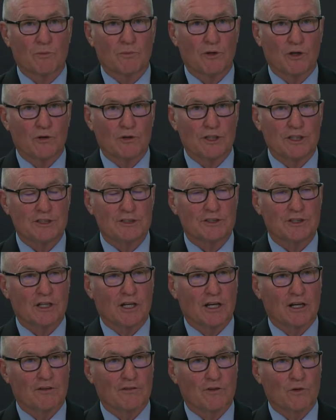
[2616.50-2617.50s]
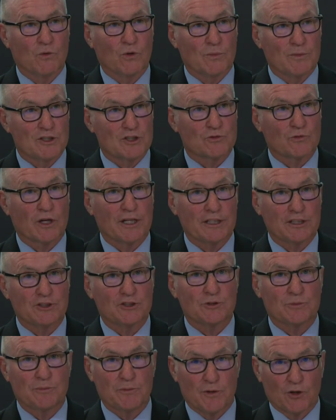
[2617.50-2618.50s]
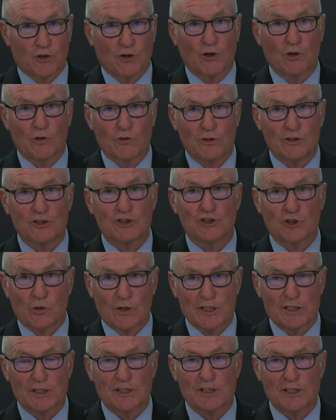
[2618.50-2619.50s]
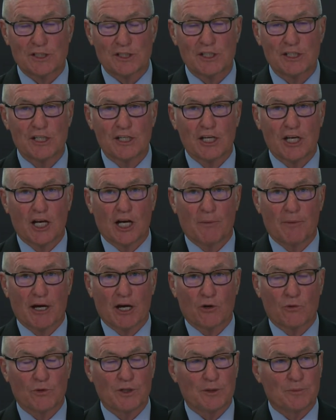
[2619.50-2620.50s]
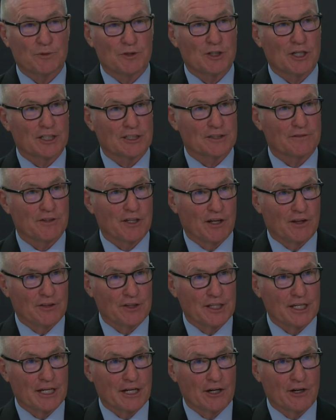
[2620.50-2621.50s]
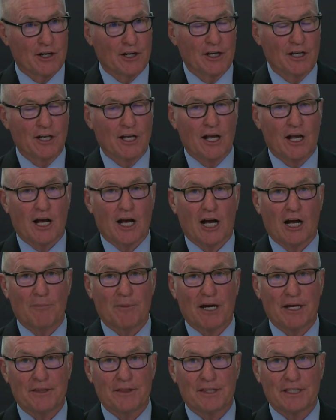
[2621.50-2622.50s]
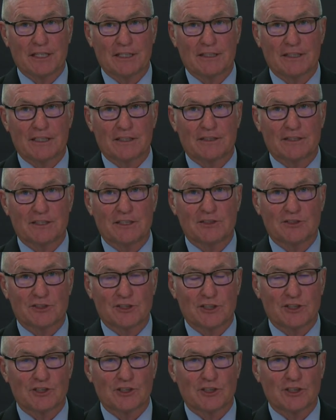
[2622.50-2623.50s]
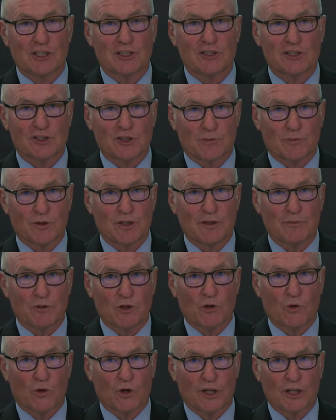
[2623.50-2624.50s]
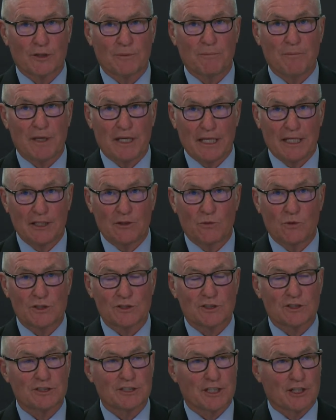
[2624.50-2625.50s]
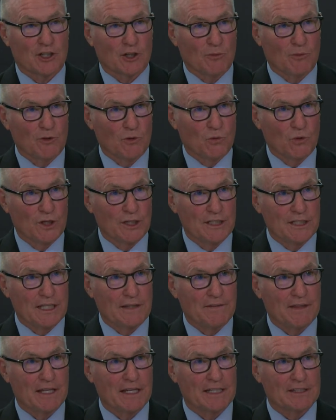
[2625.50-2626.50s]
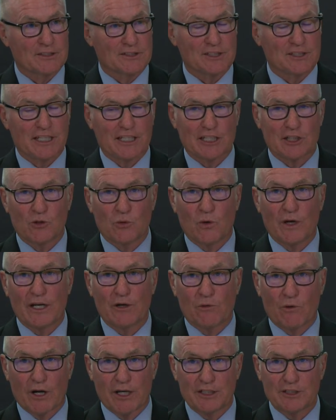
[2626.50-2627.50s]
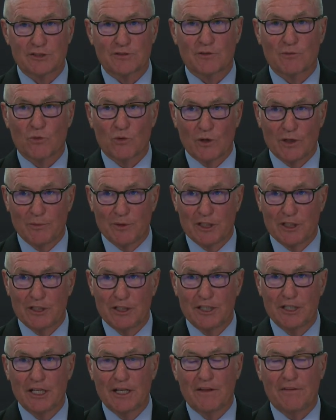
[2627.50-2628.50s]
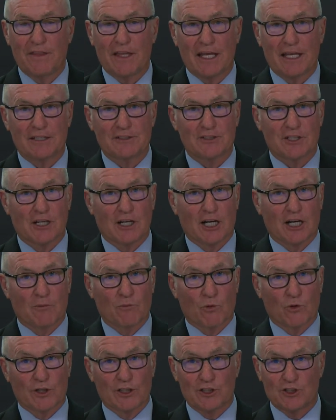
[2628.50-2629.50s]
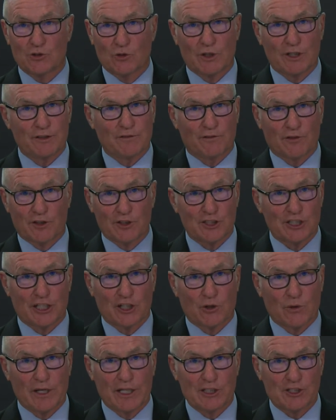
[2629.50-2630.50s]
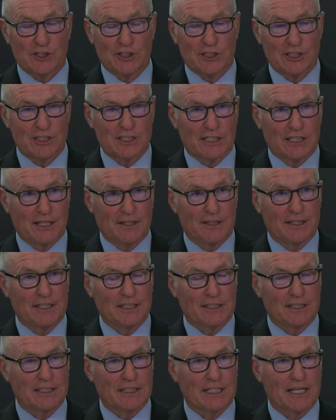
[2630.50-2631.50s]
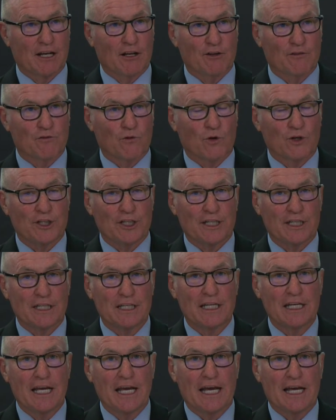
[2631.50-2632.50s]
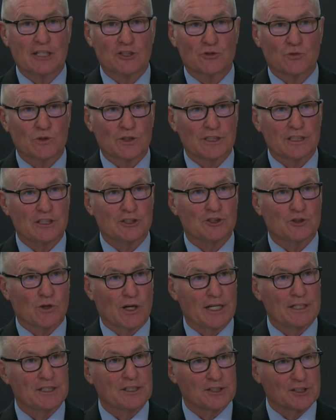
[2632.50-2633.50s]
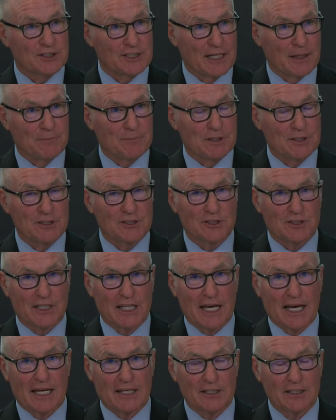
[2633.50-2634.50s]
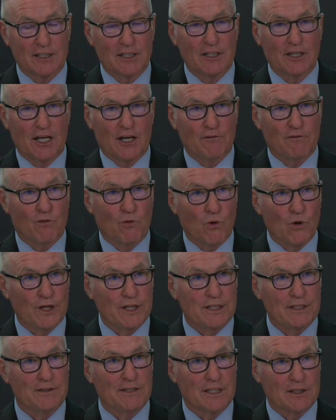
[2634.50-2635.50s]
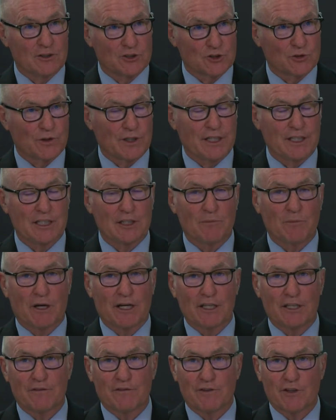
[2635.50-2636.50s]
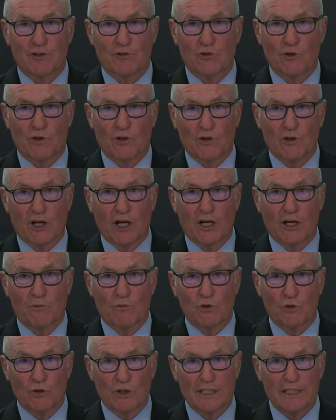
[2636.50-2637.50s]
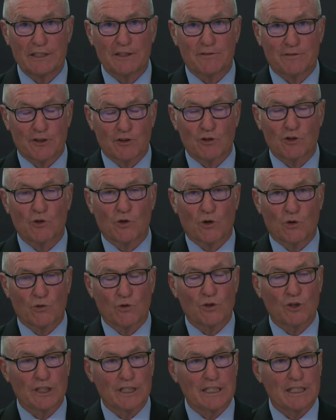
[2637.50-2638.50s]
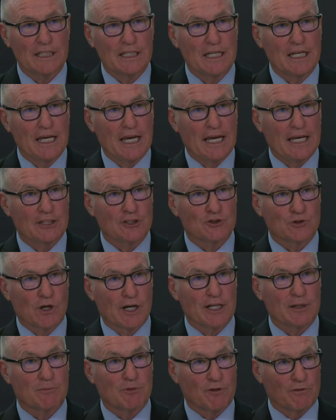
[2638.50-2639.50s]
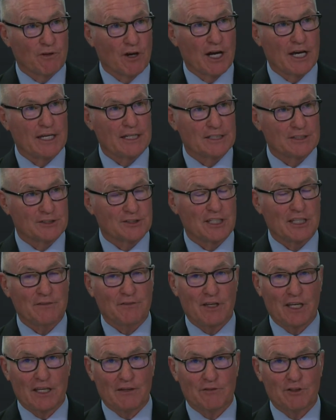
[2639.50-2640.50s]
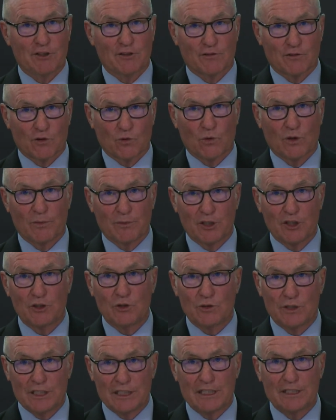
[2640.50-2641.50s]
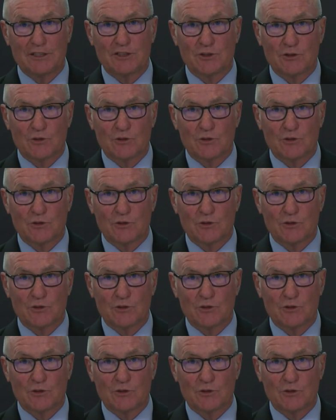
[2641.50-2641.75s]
proponent of a woman's right to her own choices about reproductive health care. I think that the decision that the Supreme Court made was a terrible one that has taken away rights from women that were enjoyed for generations. And I think that California has really tried to step into that void that is created by the federal ruling, the federal court ruling, and try to provide a safe haven for women who need